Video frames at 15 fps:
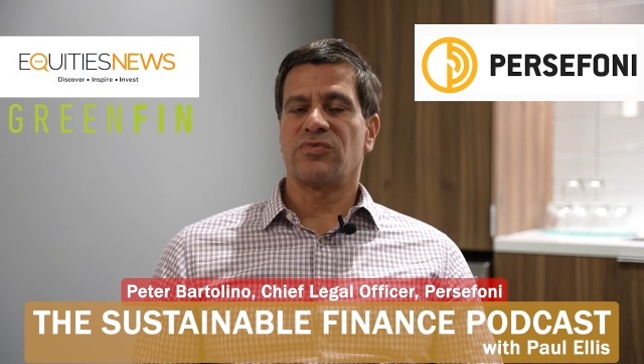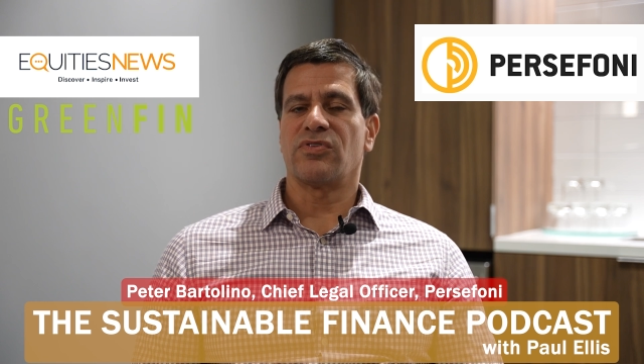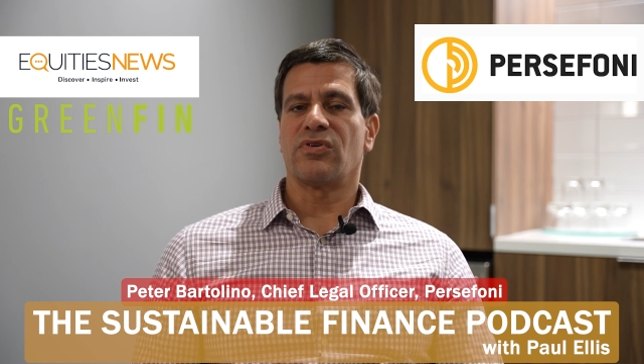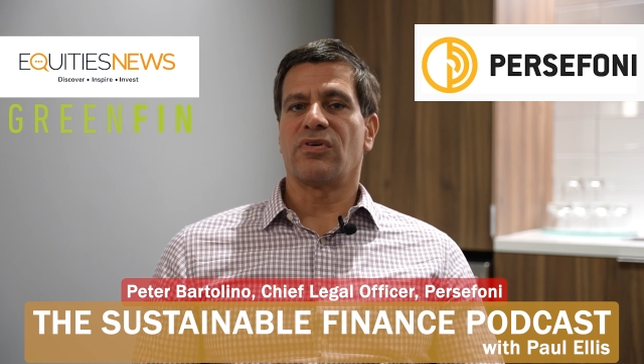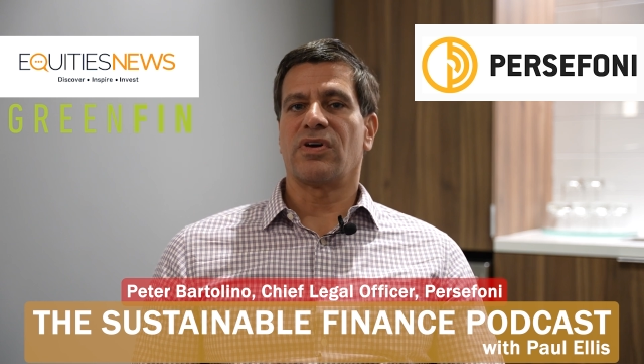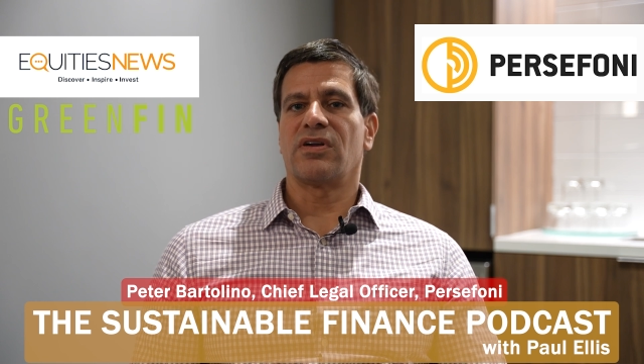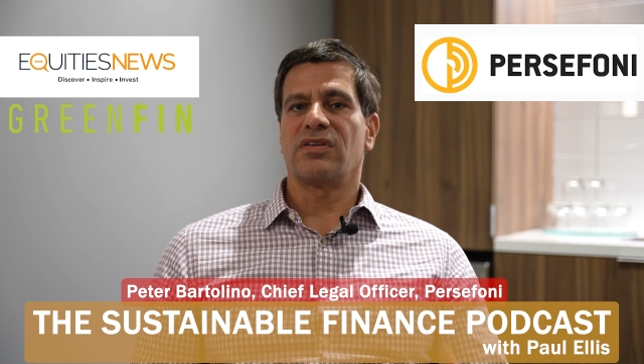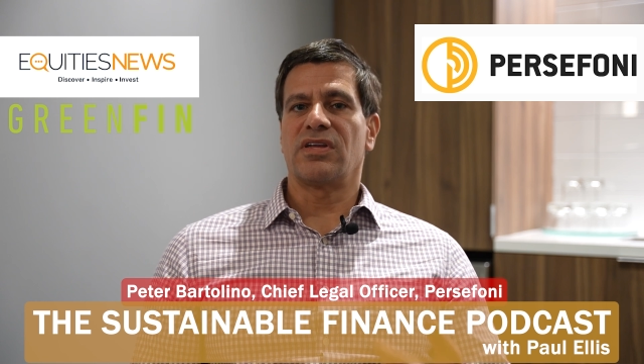
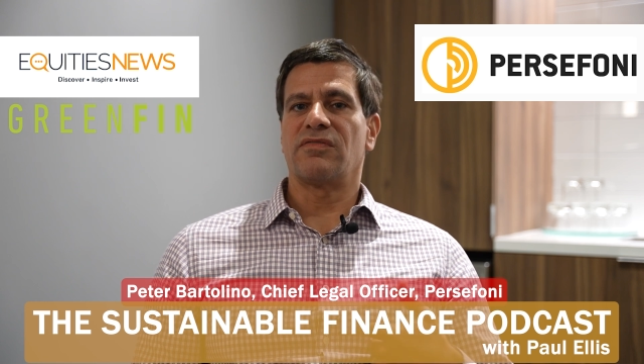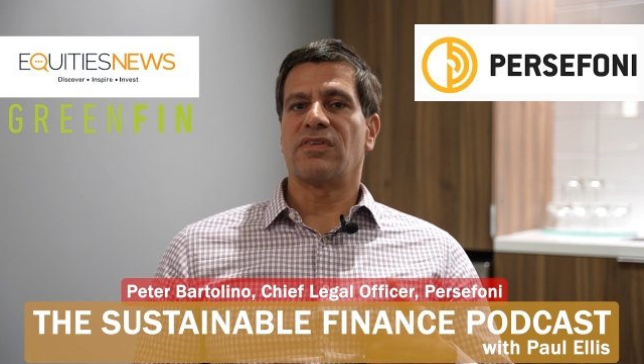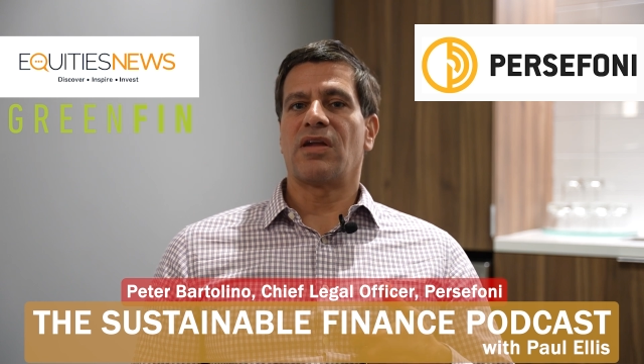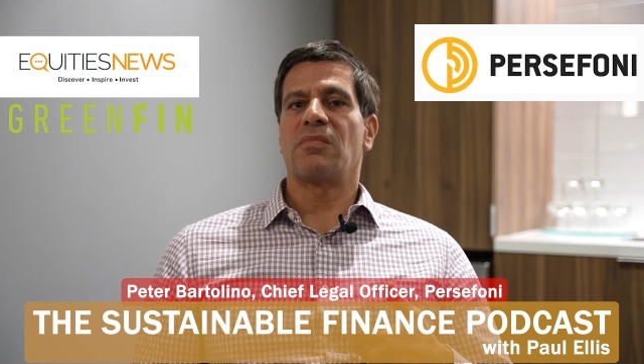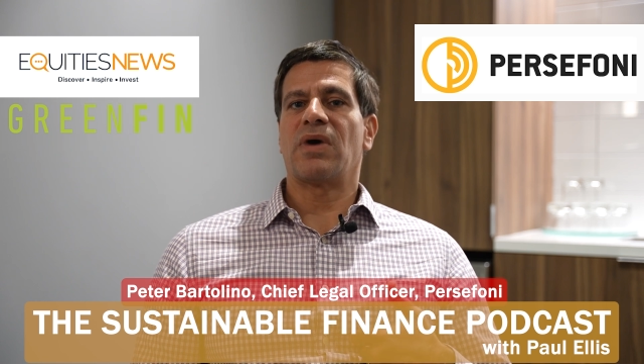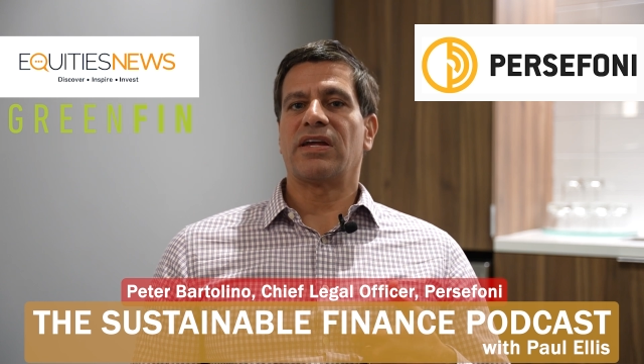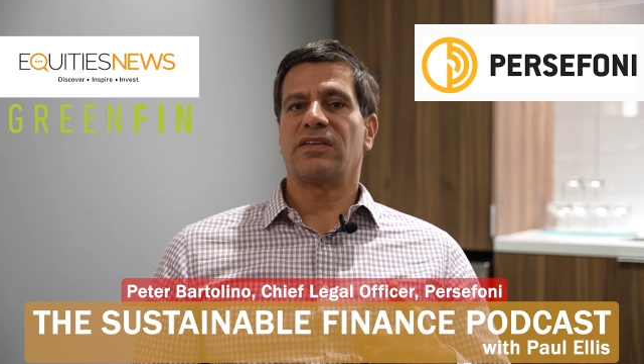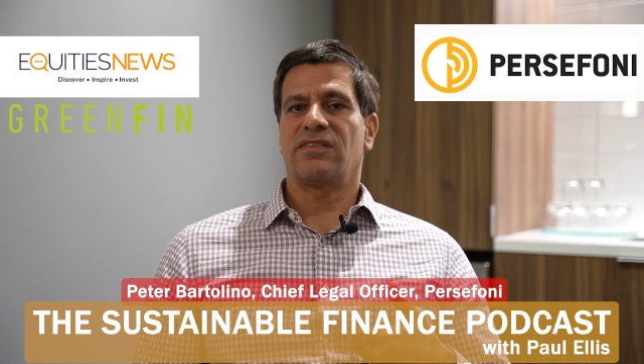So even
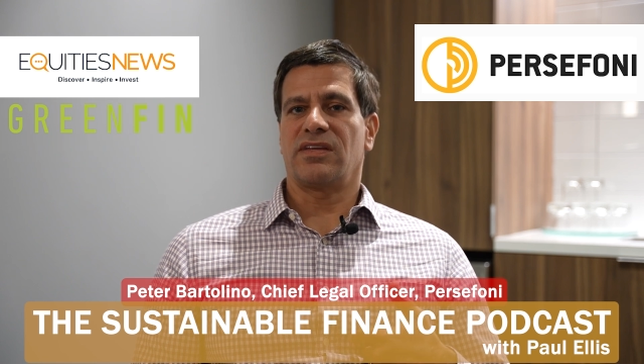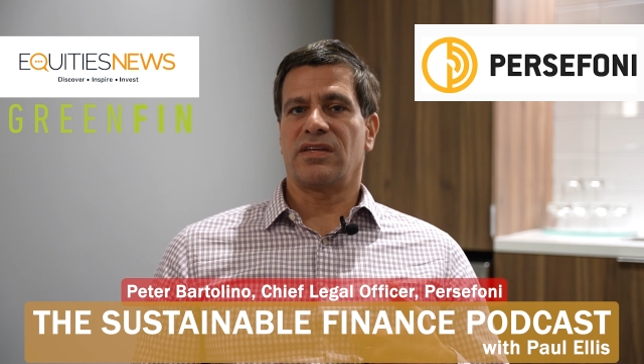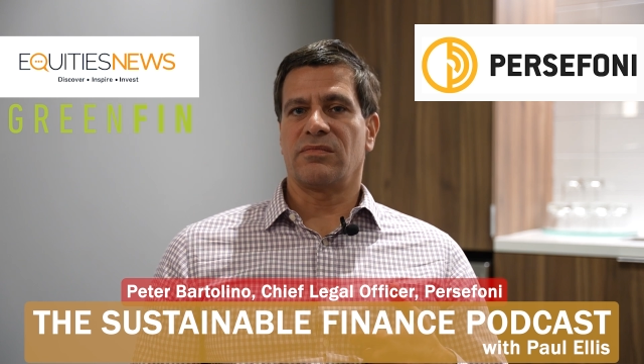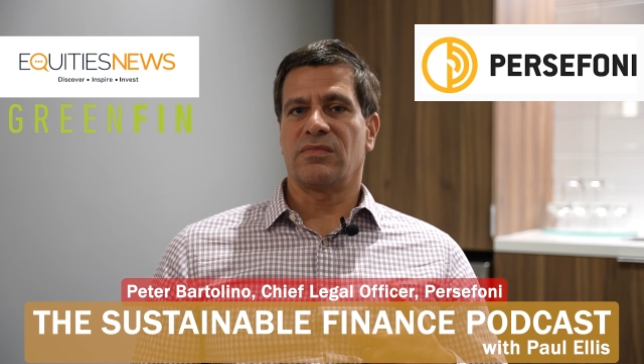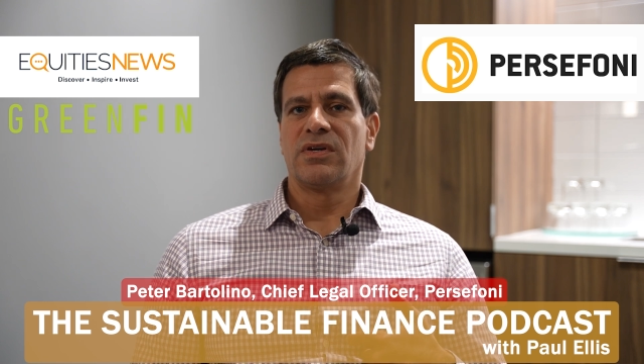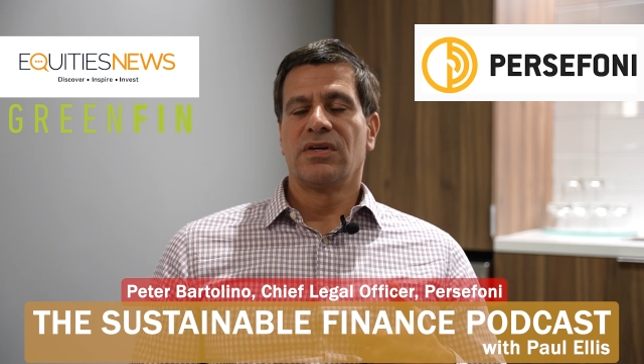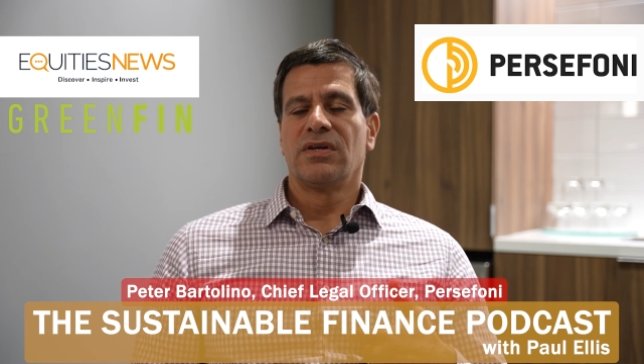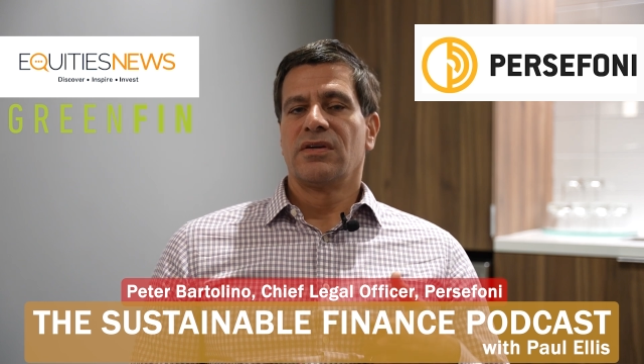on my team,